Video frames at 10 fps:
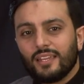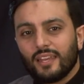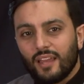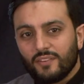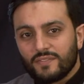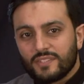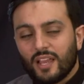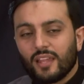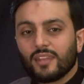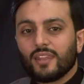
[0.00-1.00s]
he loves
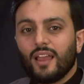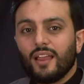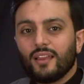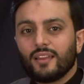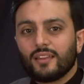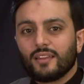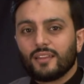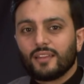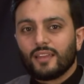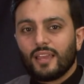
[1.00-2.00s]
Allah
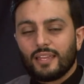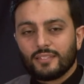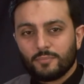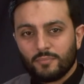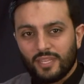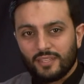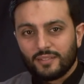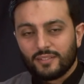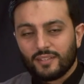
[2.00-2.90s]
and me,